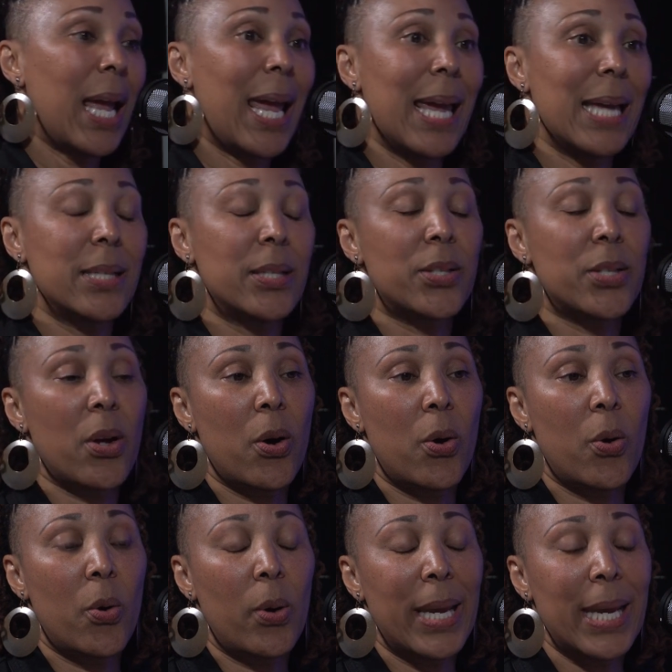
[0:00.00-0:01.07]
And
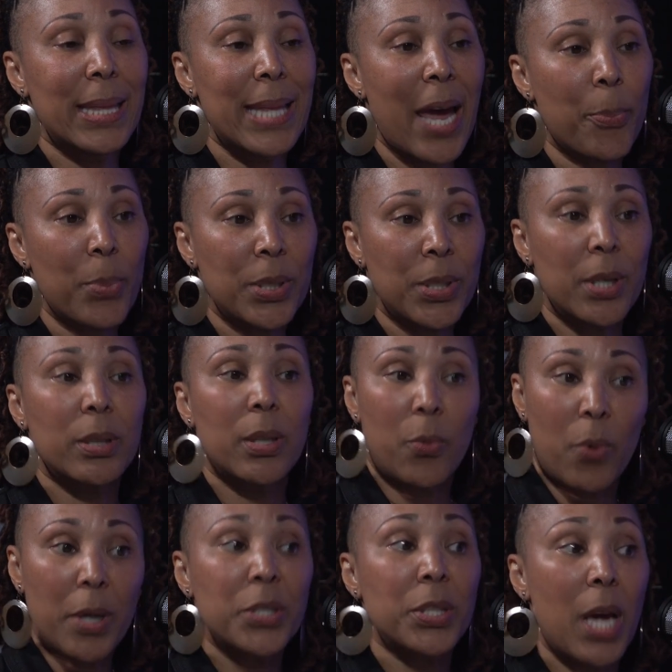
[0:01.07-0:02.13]
so in that particular
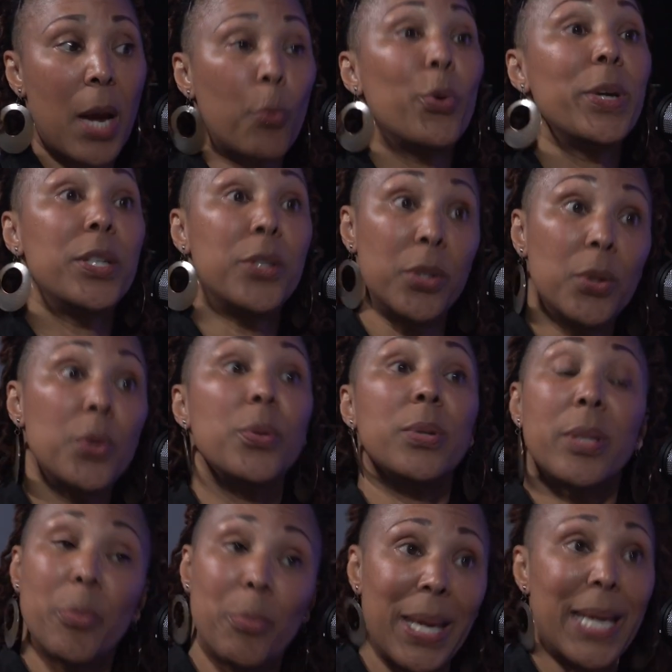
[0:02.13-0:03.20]
workshop, we do
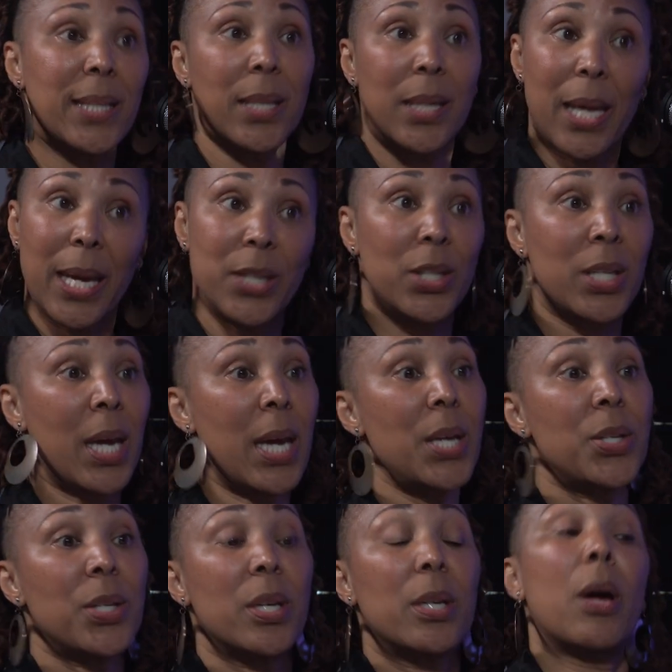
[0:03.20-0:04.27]
some basic
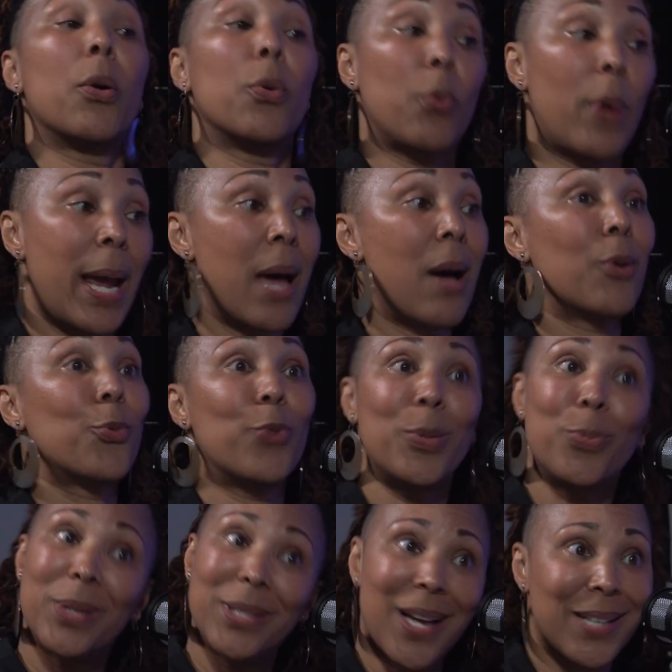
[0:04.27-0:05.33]
education around
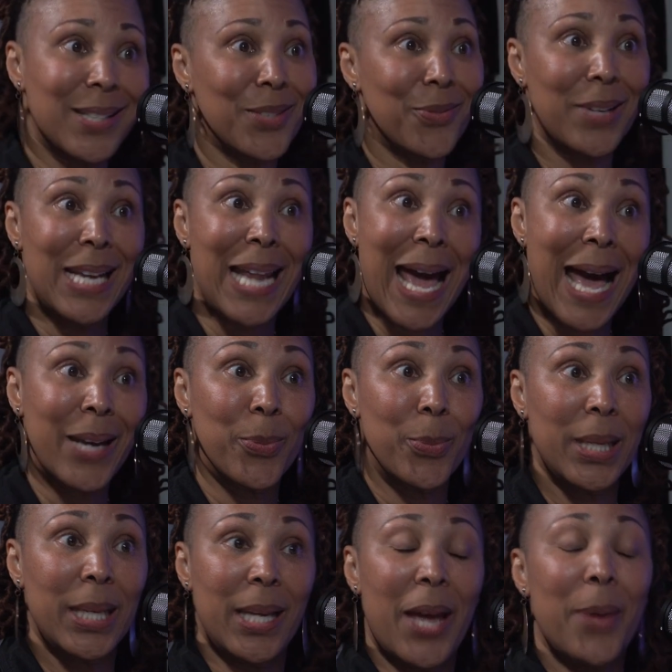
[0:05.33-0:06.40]
reproductive
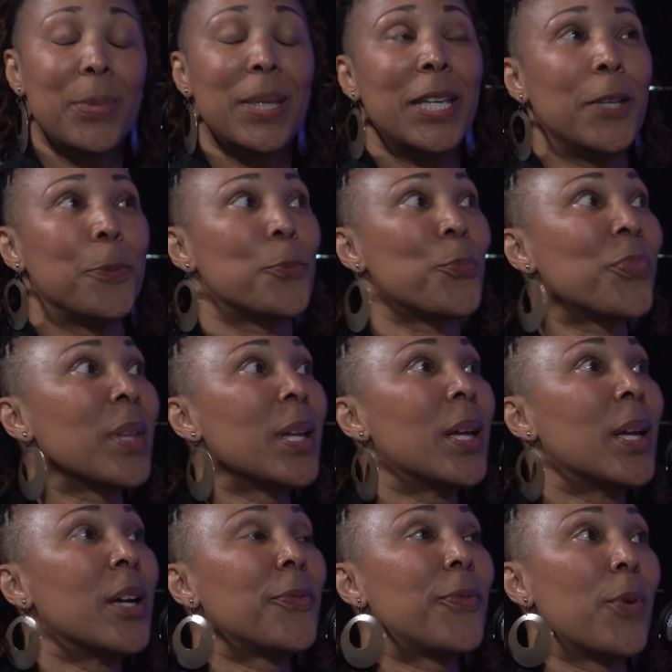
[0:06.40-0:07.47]
anatomy. I mean,
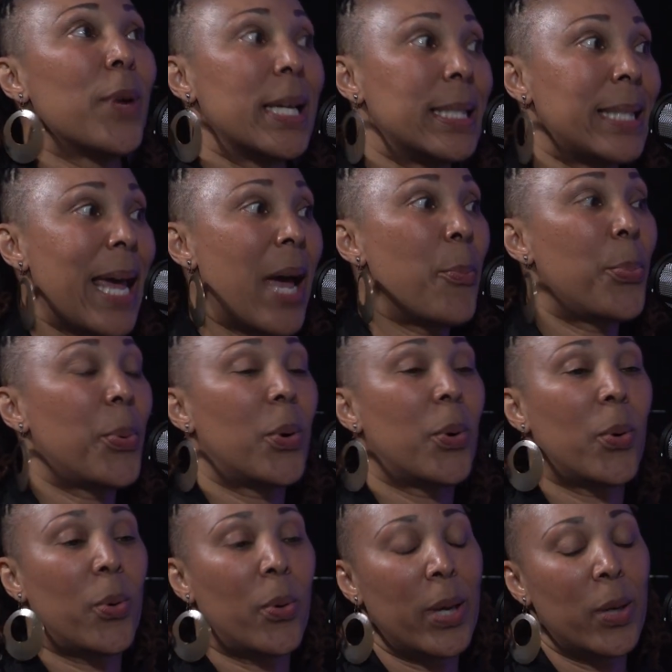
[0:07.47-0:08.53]
for
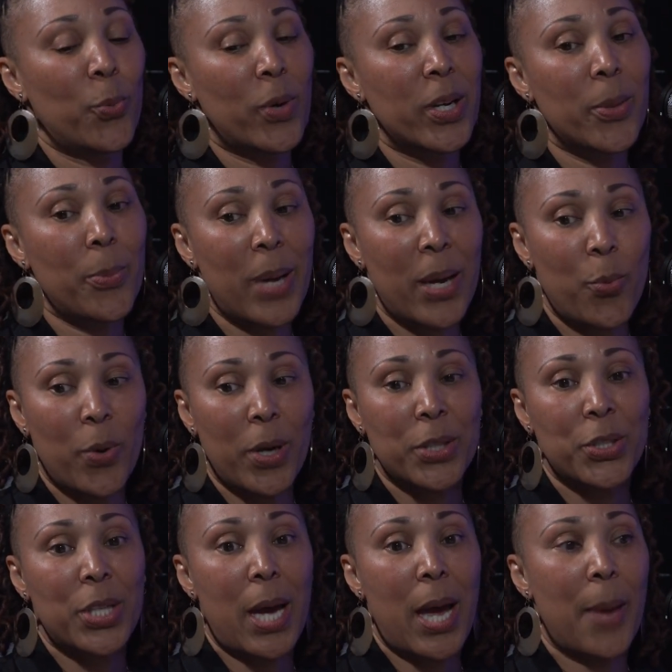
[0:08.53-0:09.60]
example, in one of my
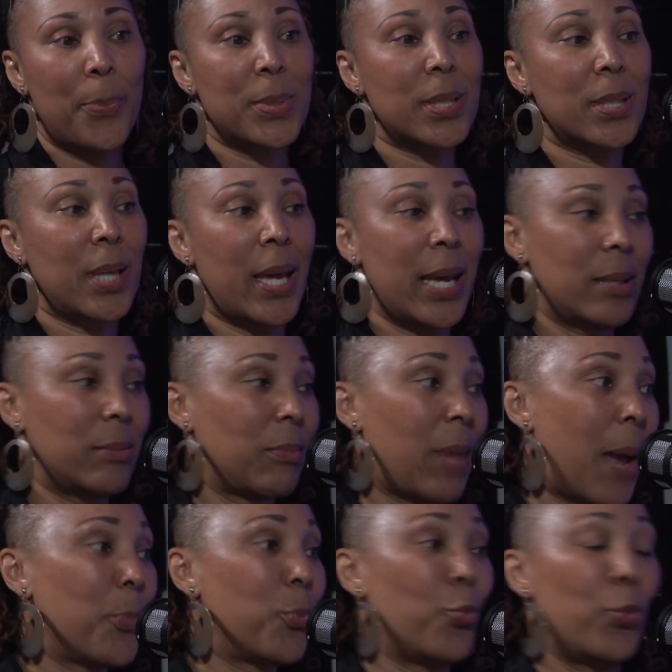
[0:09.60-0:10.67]
workshops, and
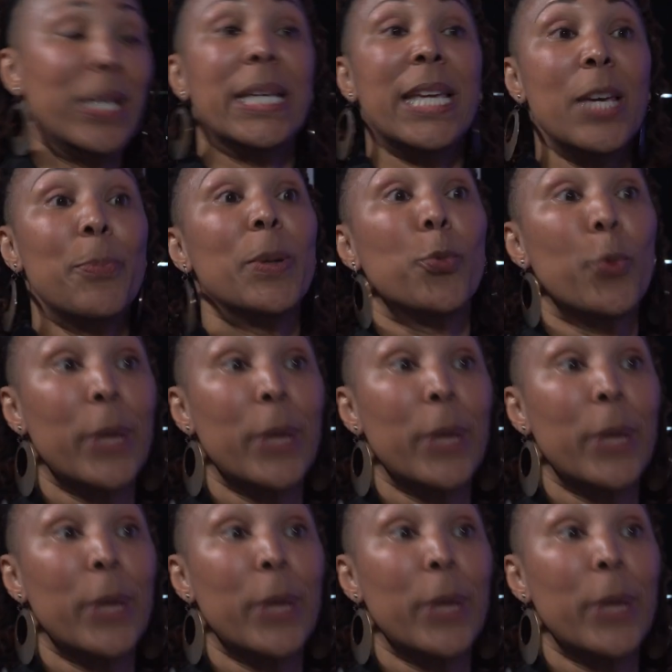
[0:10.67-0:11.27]
we keep it